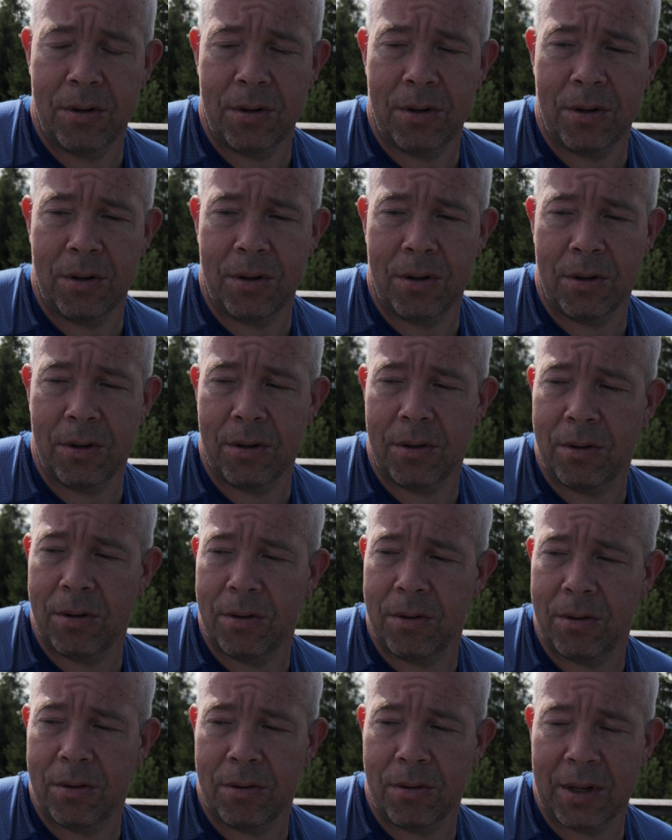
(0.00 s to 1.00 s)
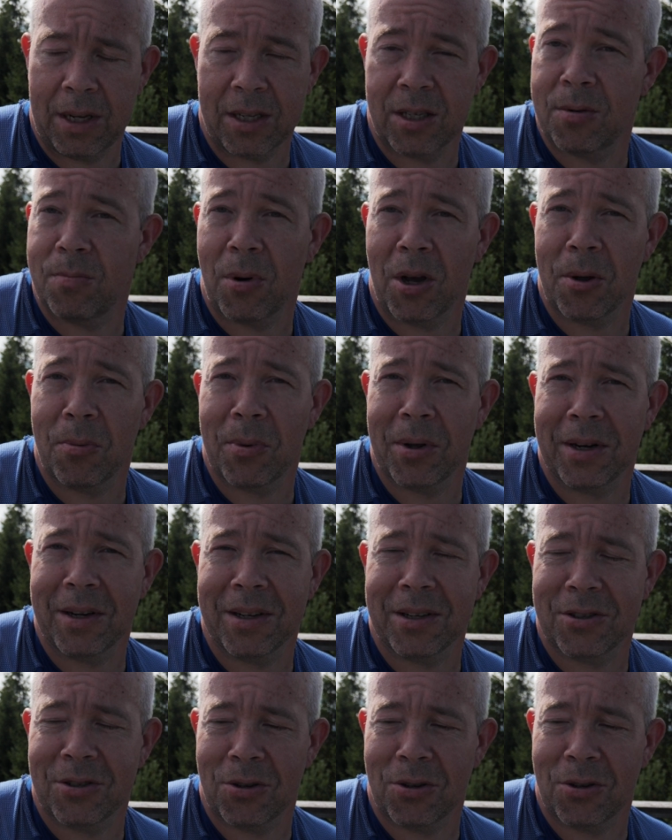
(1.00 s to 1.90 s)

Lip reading: That's my opinion.